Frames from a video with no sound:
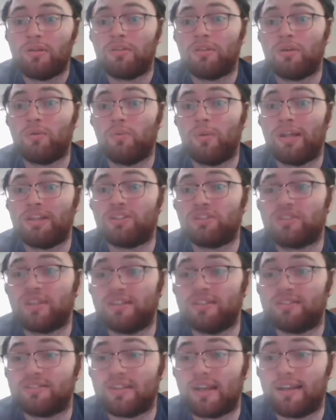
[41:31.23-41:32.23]
The witch
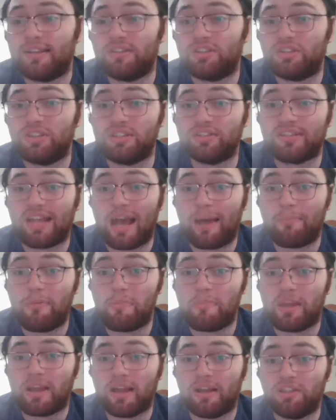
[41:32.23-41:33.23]
then says she's
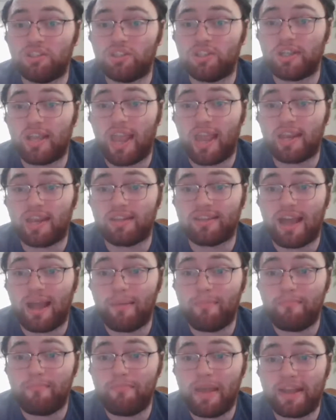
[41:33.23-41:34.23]
happy because she hated
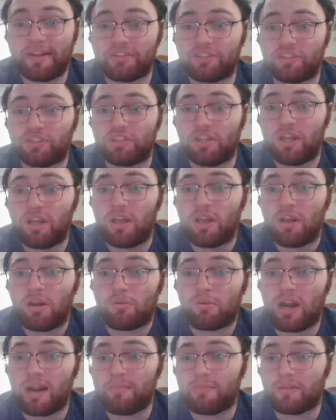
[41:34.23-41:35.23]
that bitch.
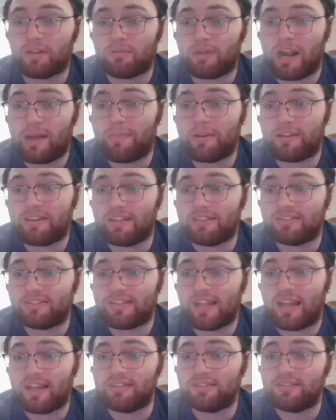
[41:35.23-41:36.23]
Ramblin' Rabbit then
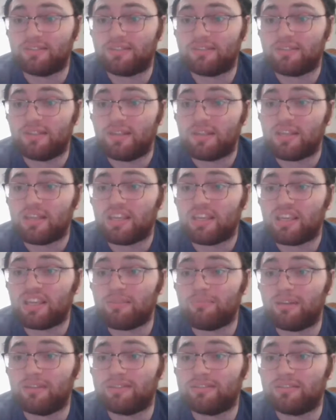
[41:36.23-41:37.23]
says
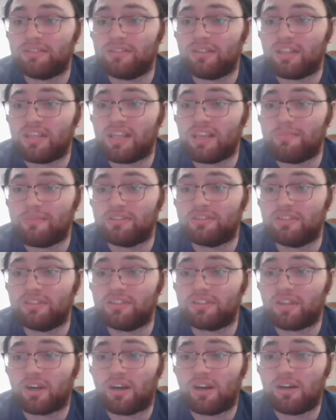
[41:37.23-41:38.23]
he
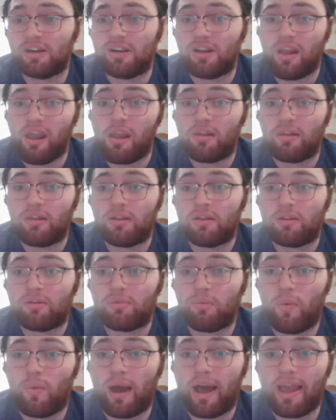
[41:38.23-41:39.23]
misses her.
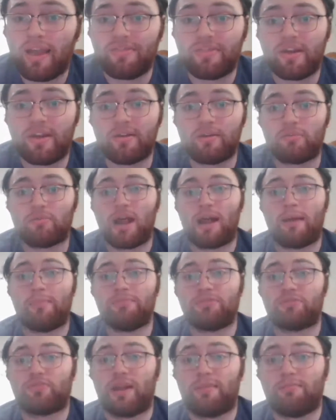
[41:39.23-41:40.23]
Wyatt then
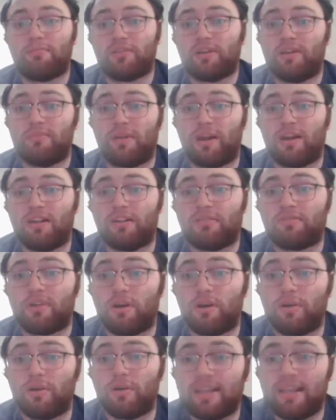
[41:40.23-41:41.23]
grabs Ramblin' by the
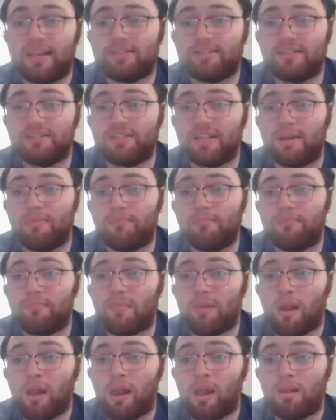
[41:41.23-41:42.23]
throat and kisses him.
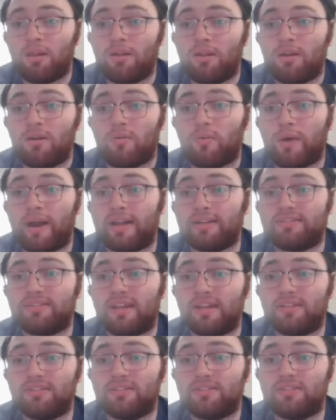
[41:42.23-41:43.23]
Wyatt
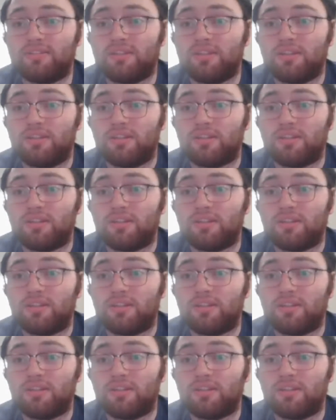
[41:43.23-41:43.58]
says